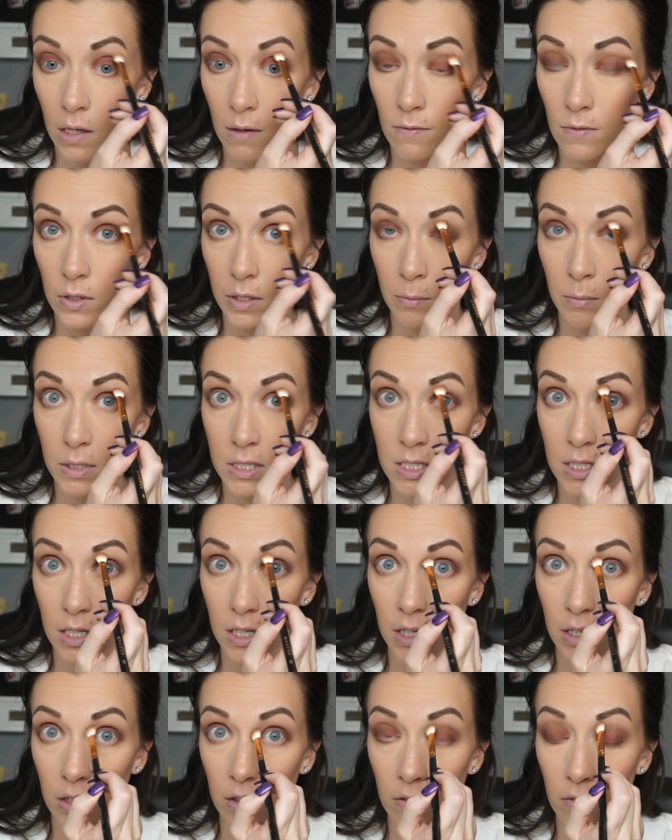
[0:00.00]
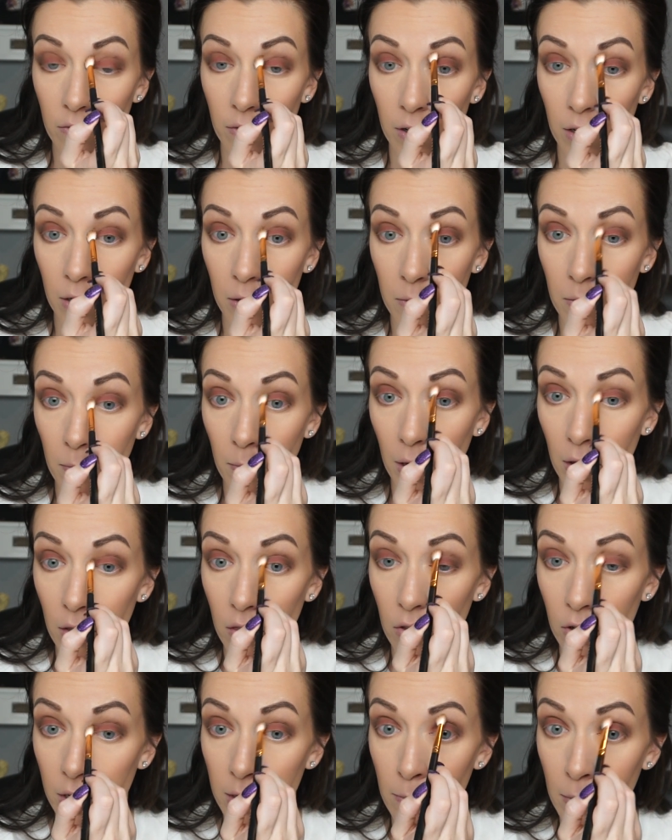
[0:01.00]
I've only been sitting here for
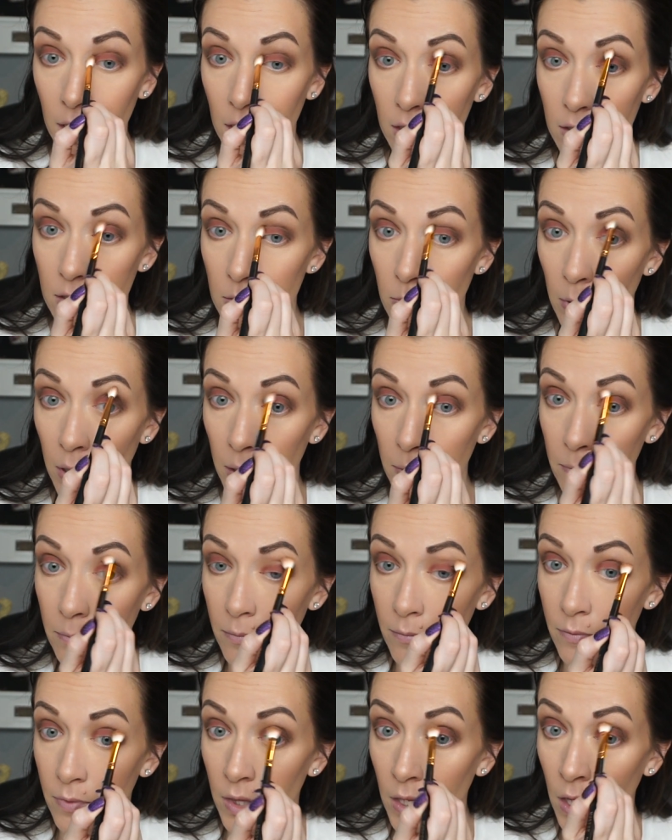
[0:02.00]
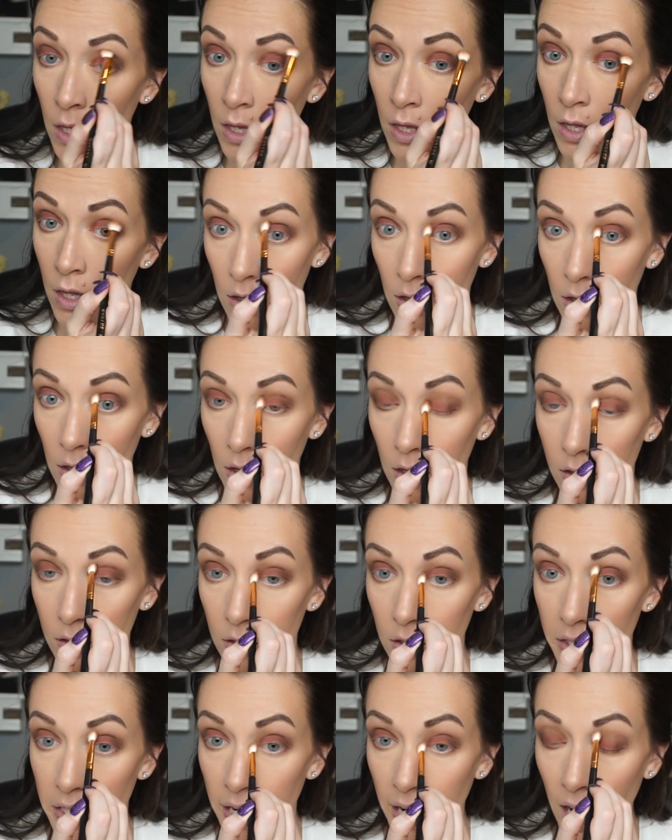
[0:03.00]
about 30 minutes, but get a
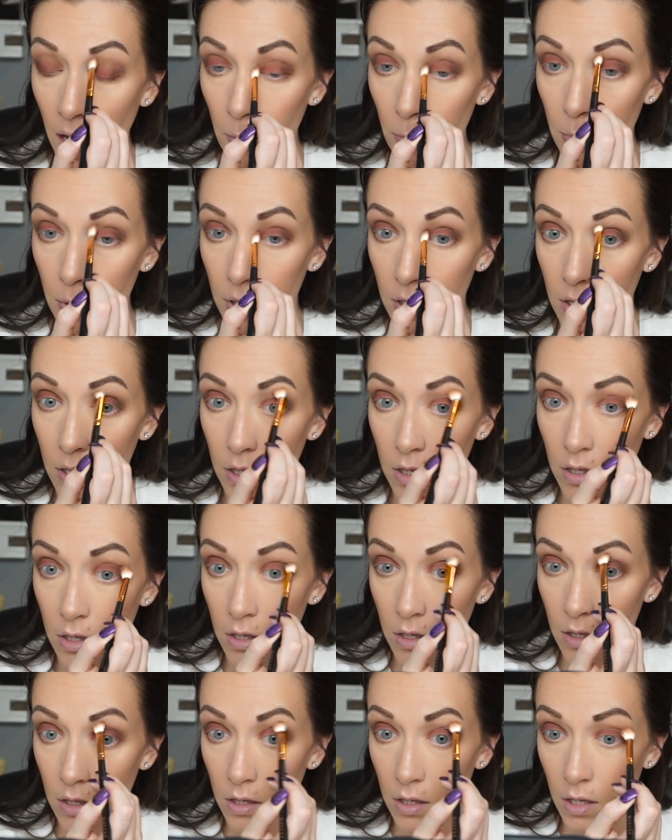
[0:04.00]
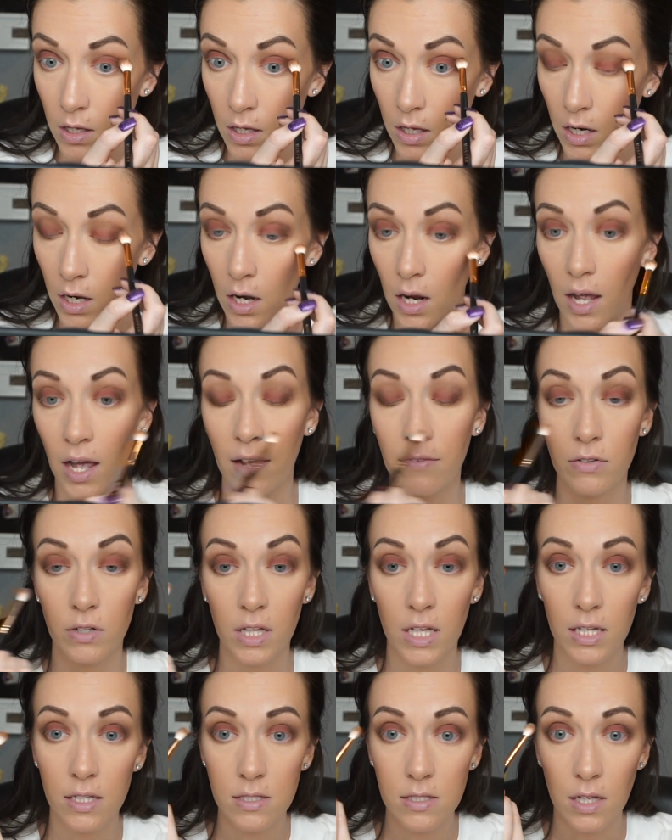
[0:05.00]
good nap. And after
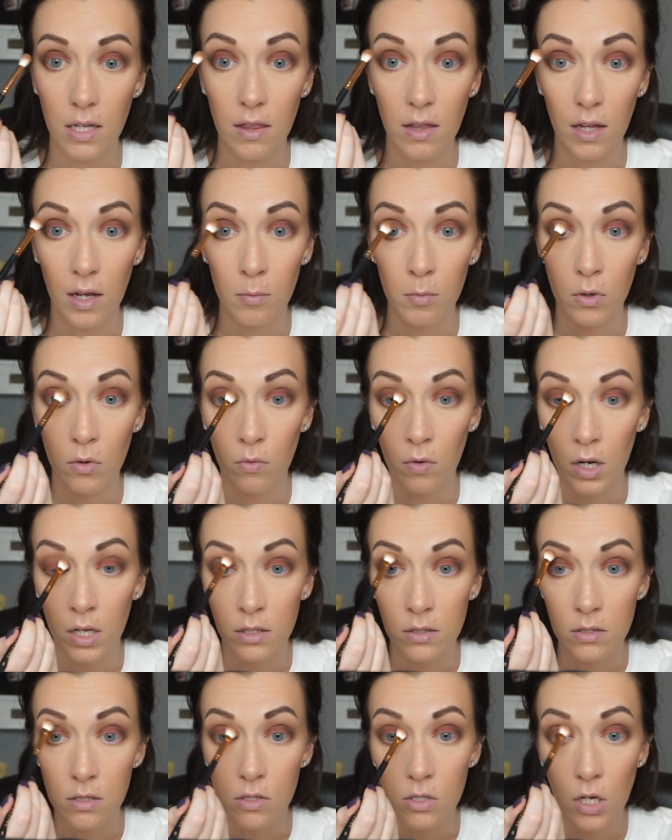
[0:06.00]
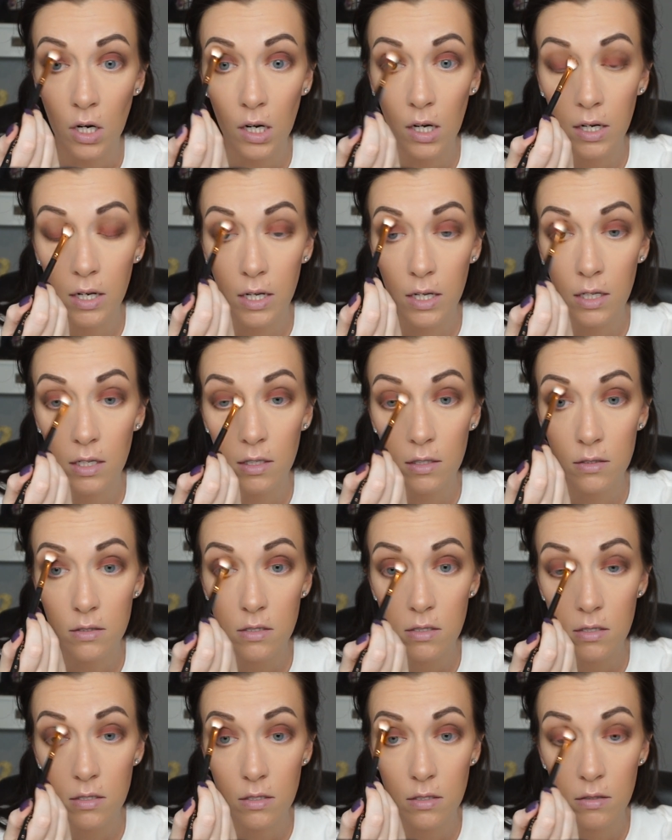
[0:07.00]
this, I think I'm gonna run to Target.